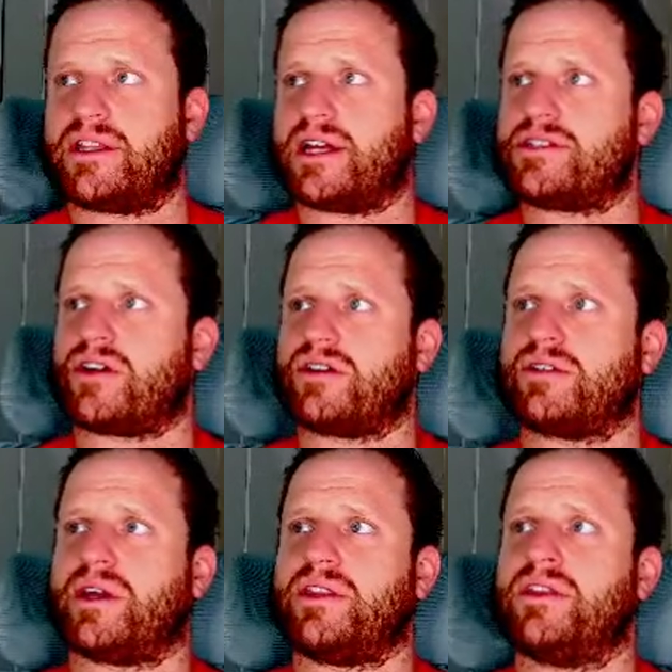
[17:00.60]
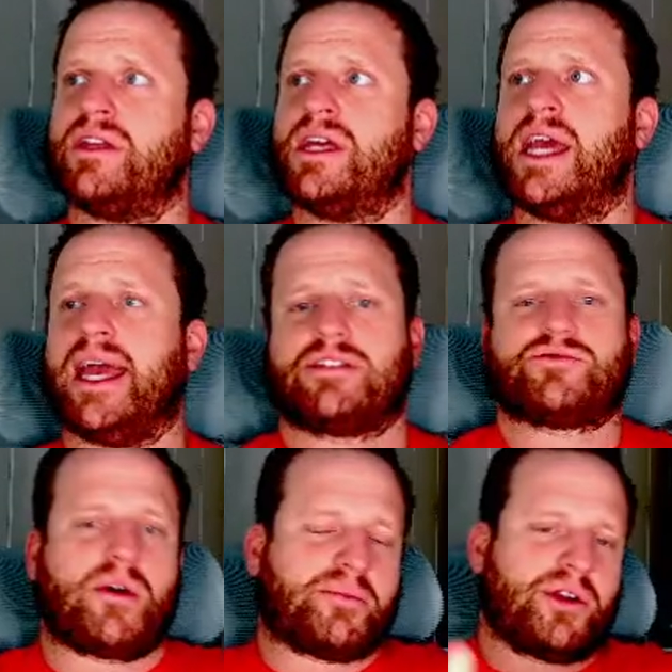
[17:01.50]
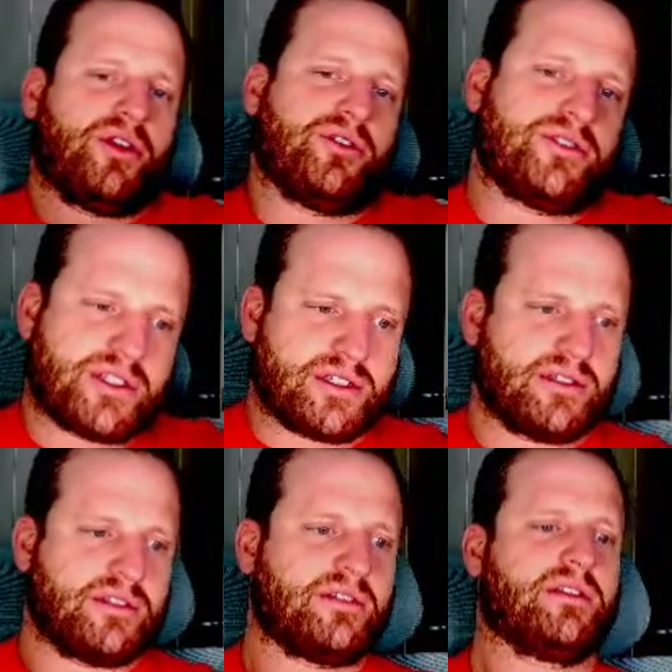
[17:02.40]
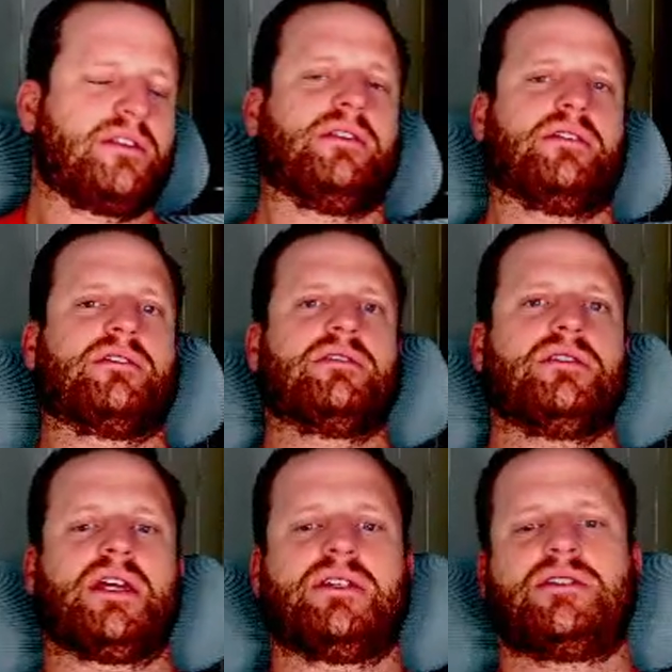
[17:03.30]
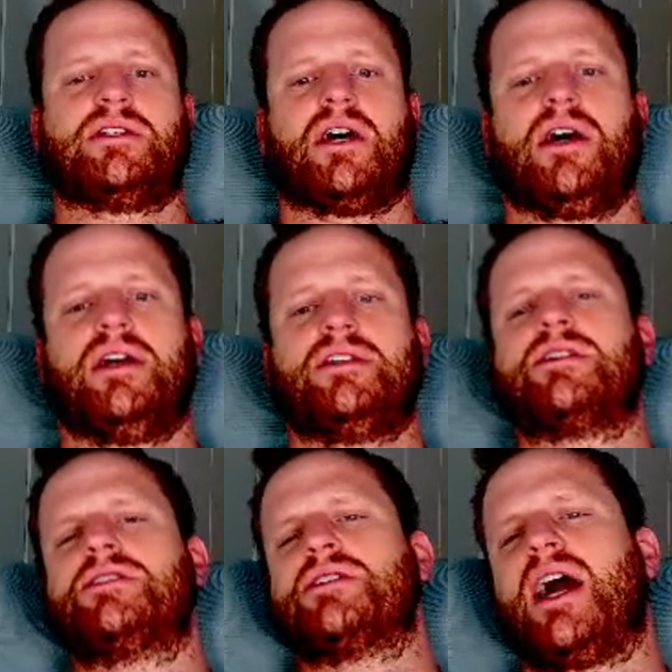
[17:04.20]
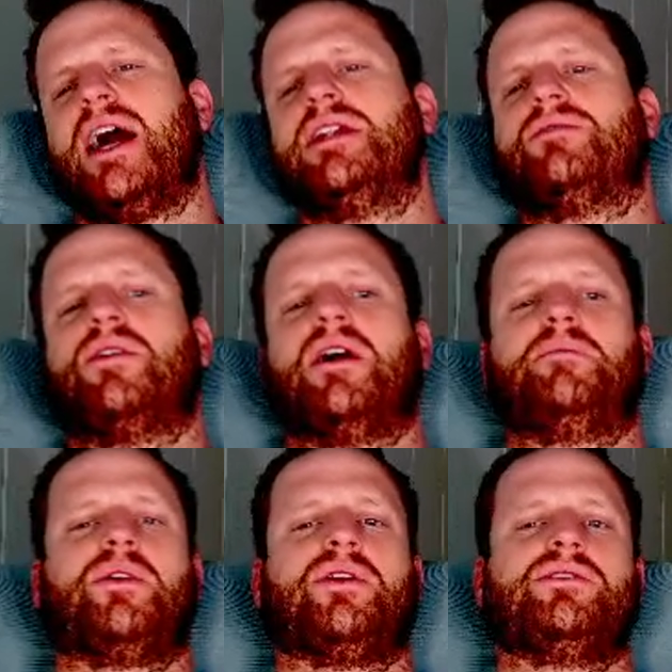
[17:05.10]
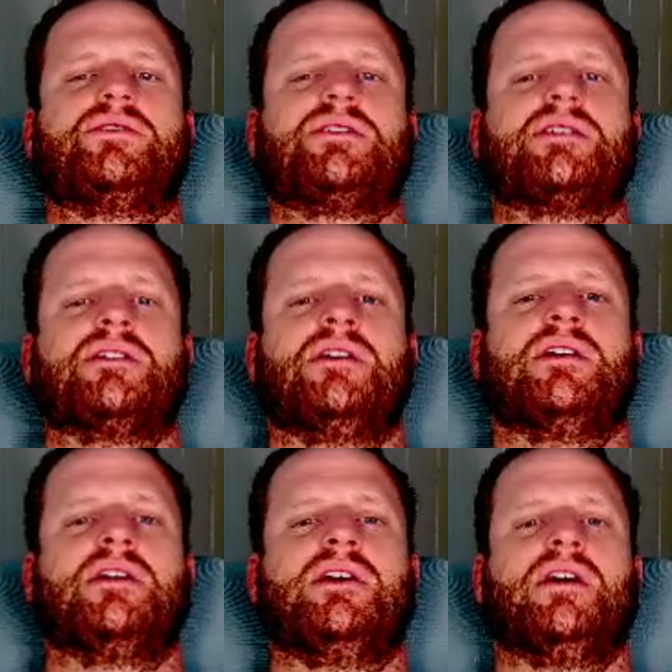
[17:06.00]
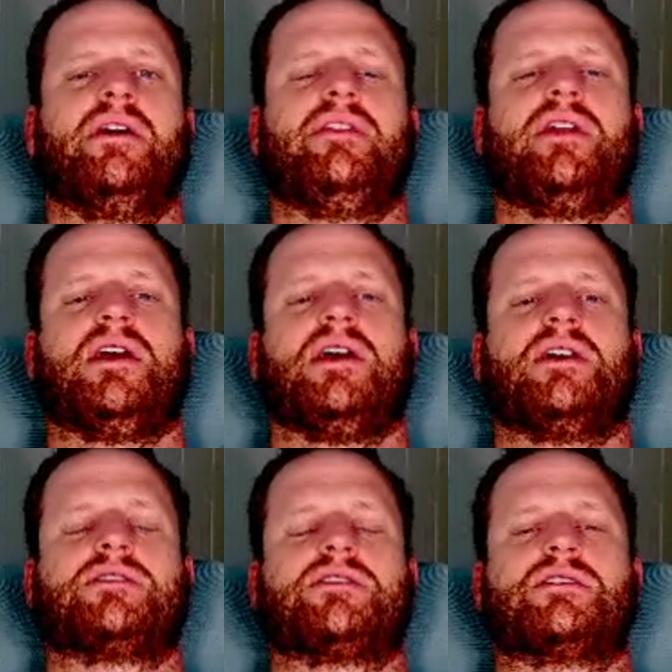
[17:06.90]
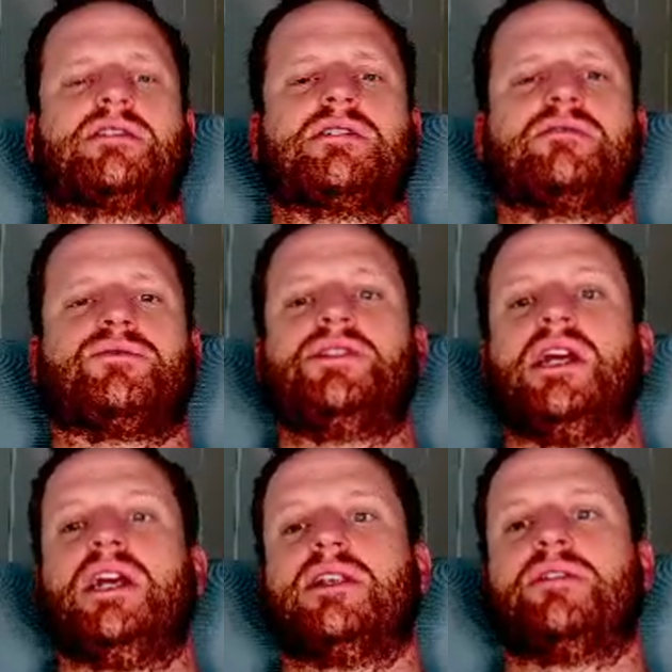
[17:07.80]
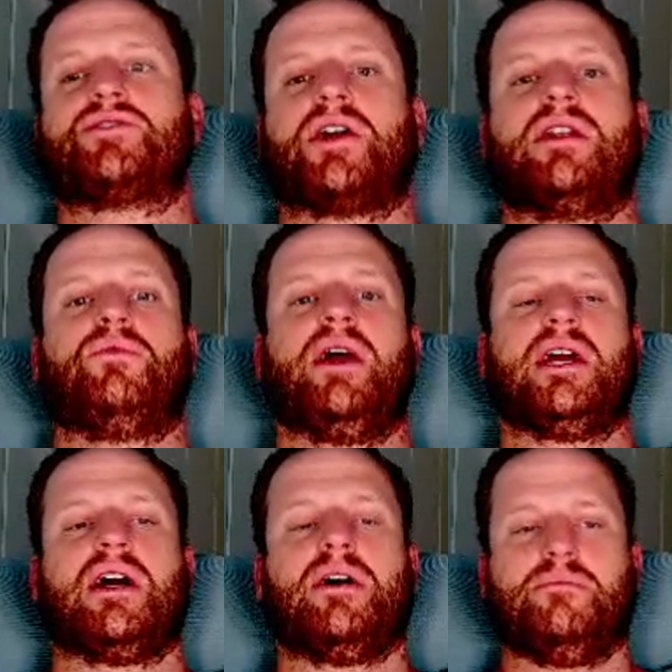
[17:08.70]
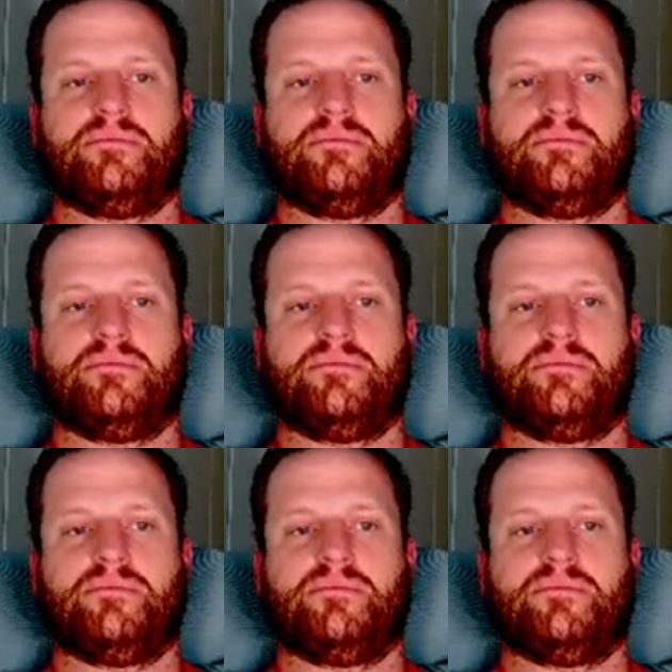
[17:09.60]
I started with, is what produced this. Is kind of what produced this routine of trying to wake up.